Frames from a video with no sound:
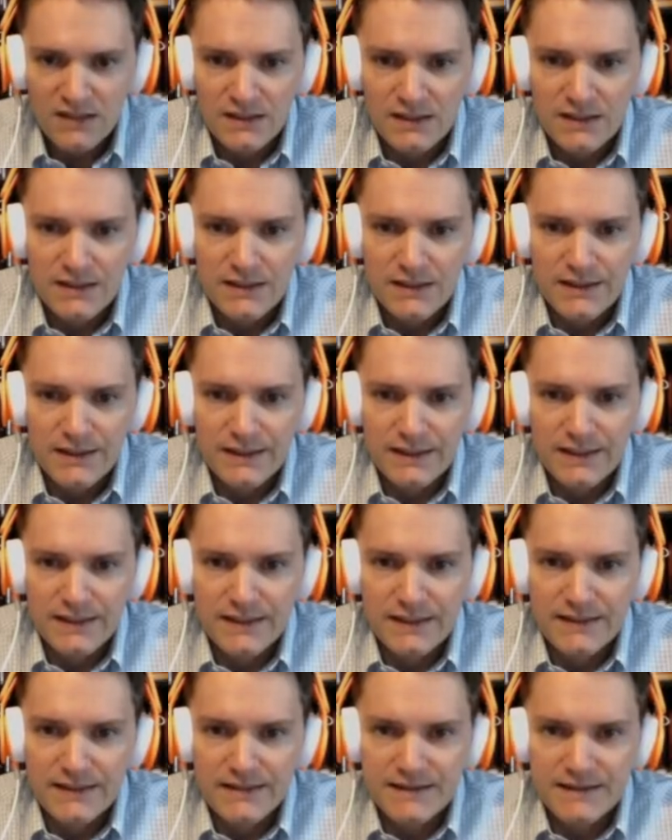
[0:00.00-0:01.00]

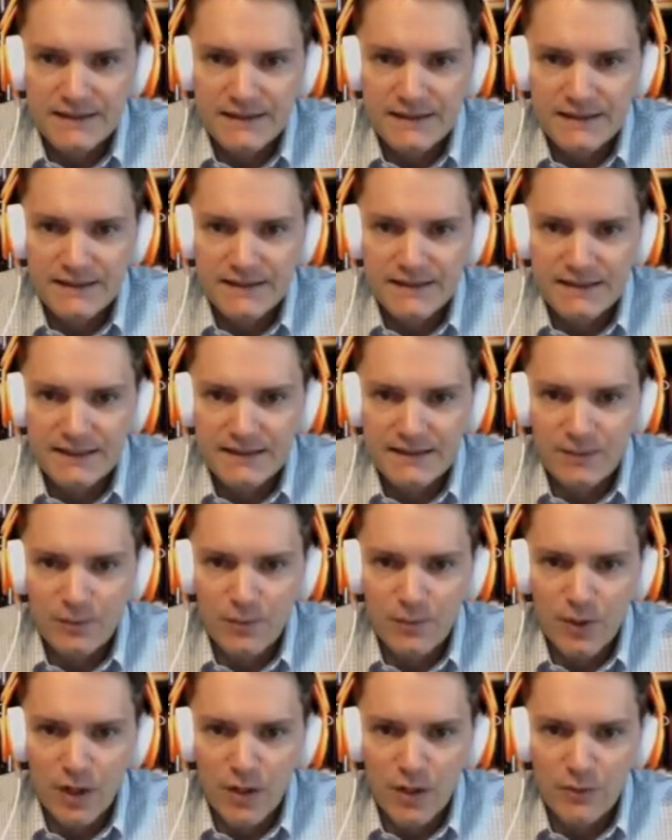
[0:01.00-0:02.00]
And he's got the
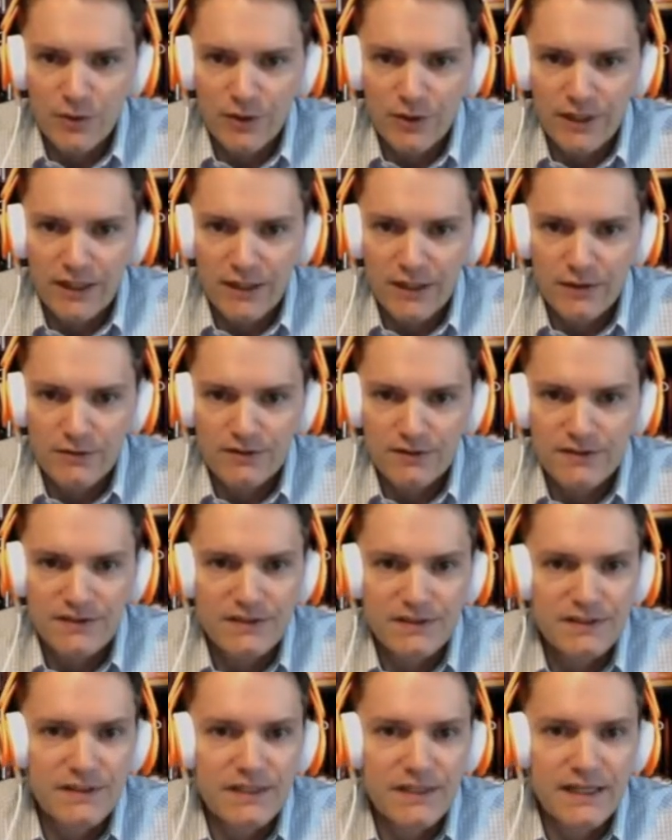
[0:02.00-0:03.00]
bomber out
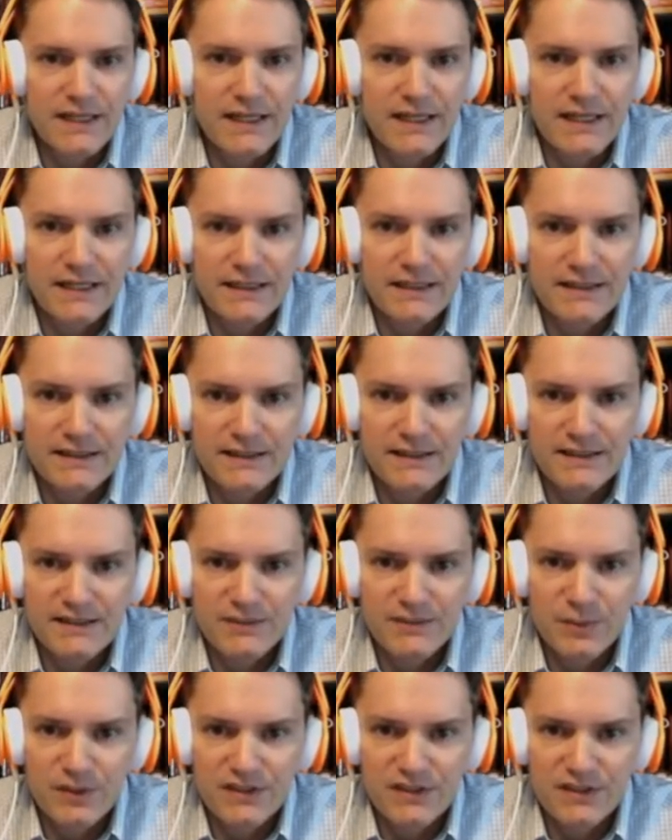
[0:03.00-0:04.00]
and his
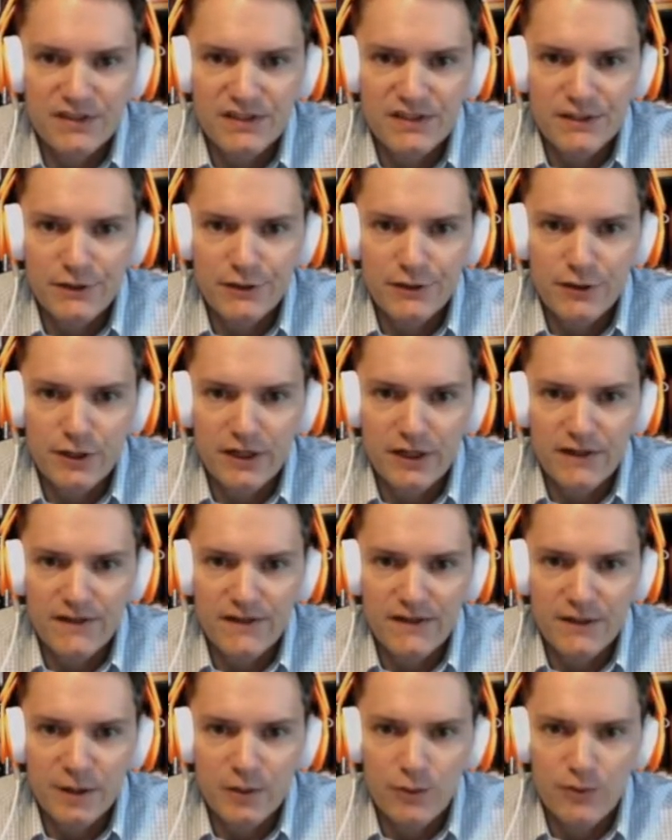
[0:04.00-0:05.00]
musketeer. I
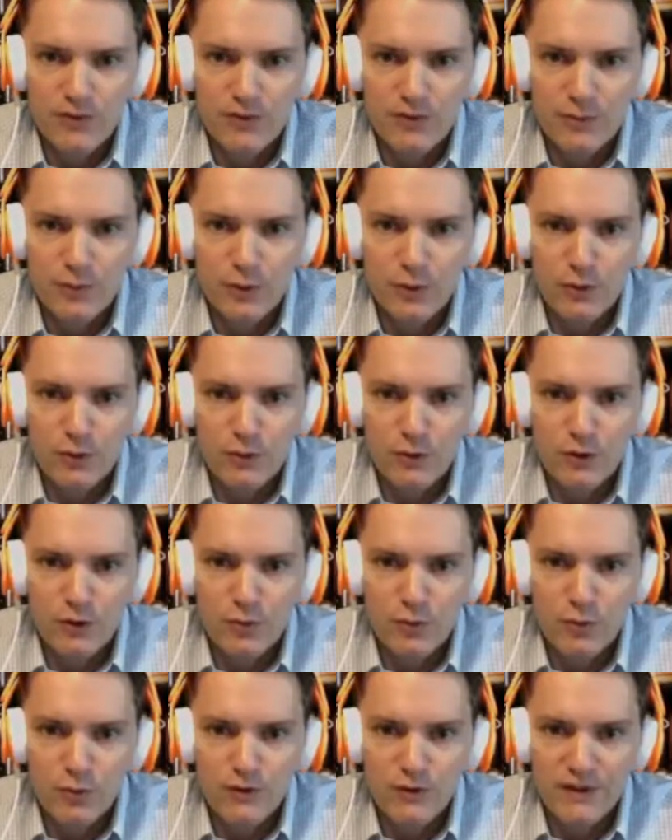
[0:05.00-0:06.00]
think I'll be able to put a little
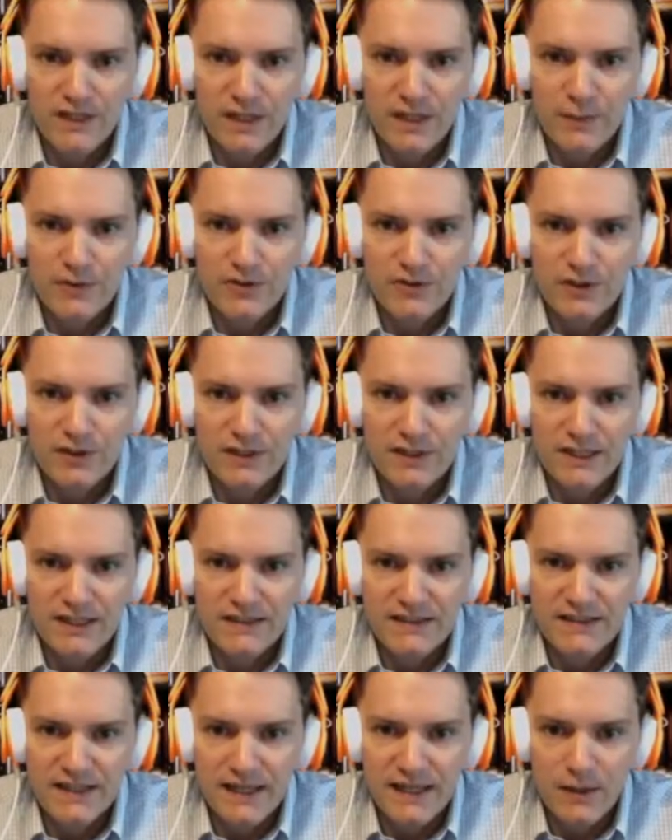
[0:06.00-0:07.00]
more damage on that
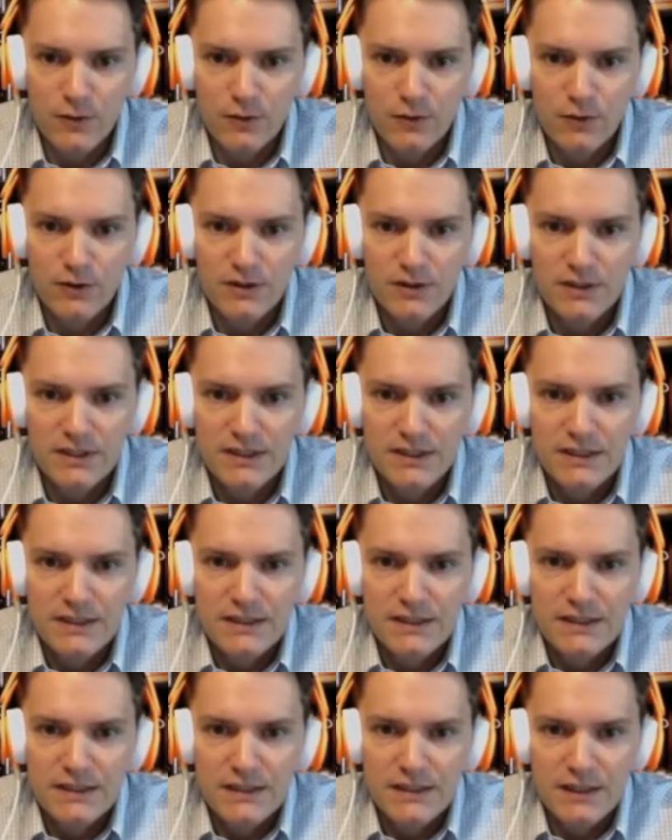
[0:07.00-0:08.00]
tower.
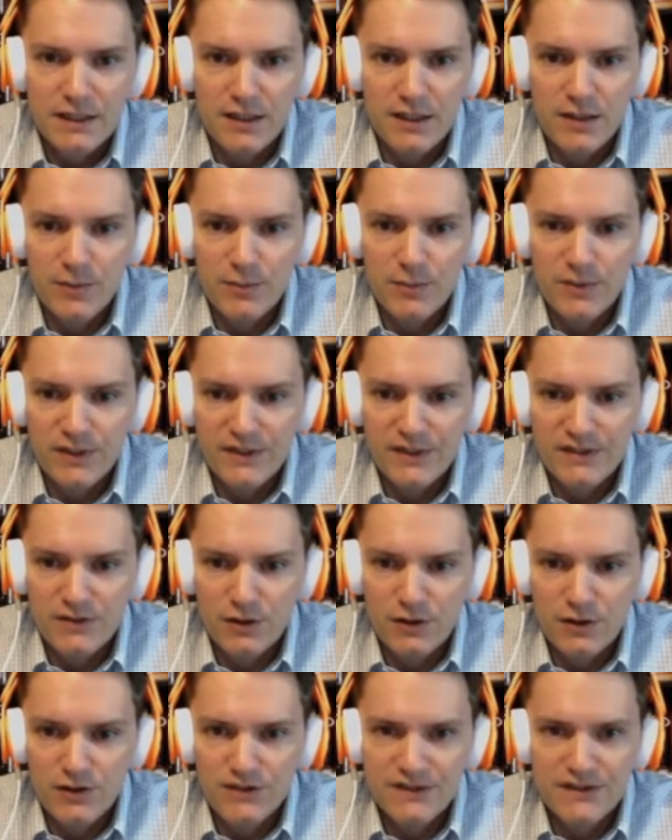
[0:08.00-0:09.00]
But as
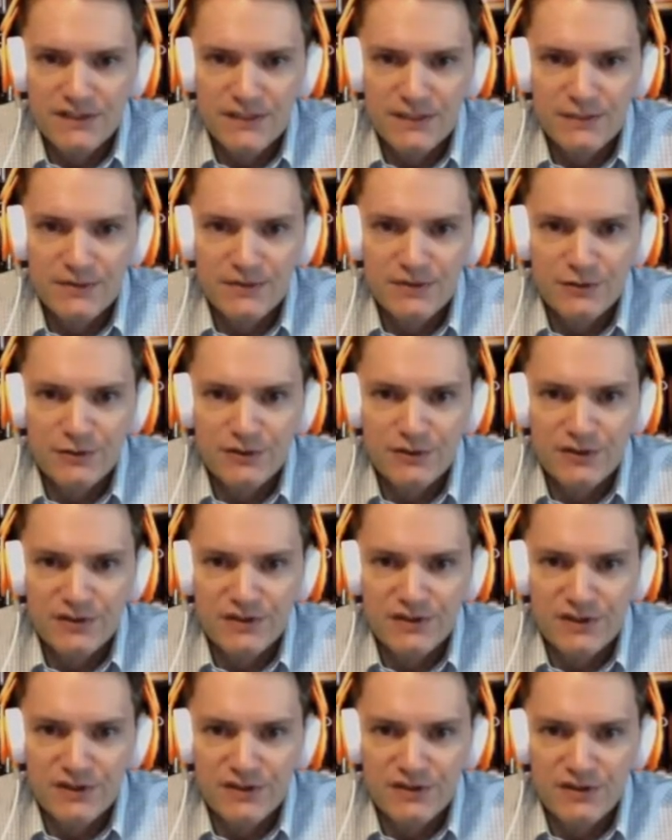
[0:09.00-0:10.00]
long as he keeps doing
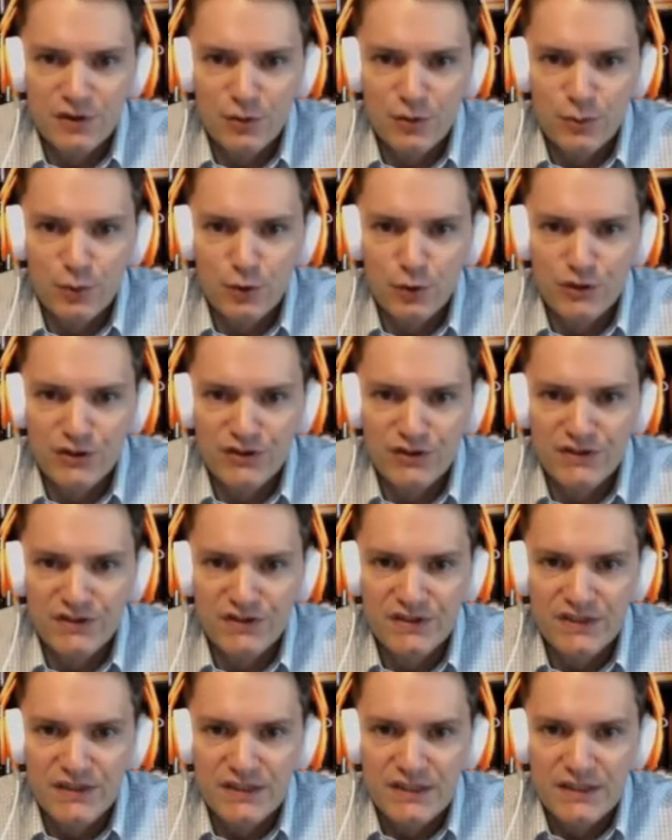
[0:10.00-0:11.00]
these slow pushes,
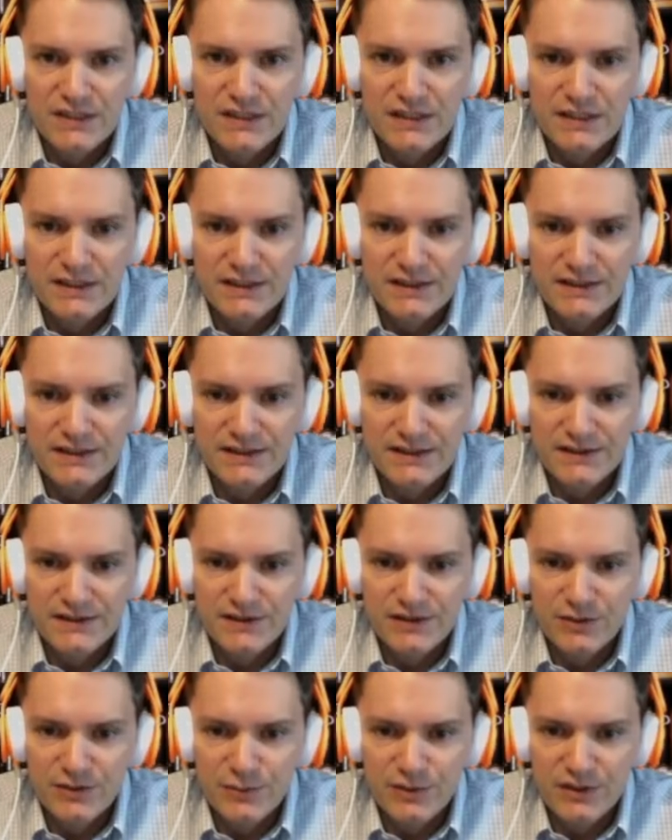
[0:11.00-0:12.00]
this is
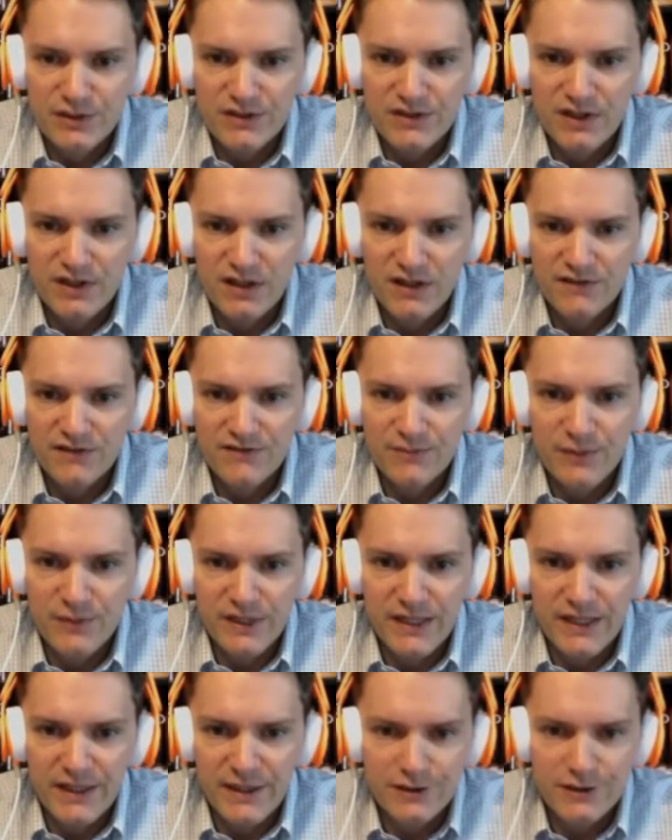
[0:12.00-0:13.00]
going to be a tough
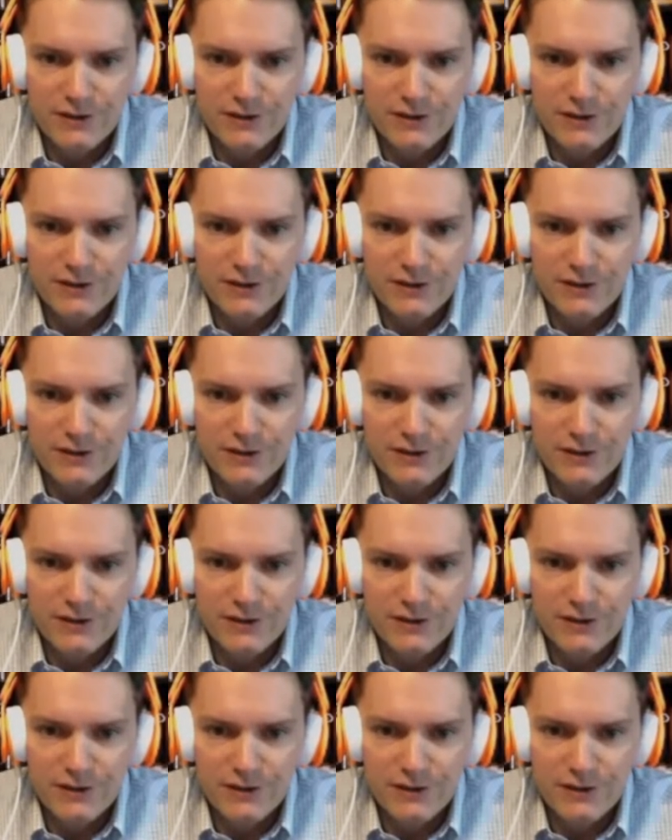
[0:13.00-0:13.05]
match.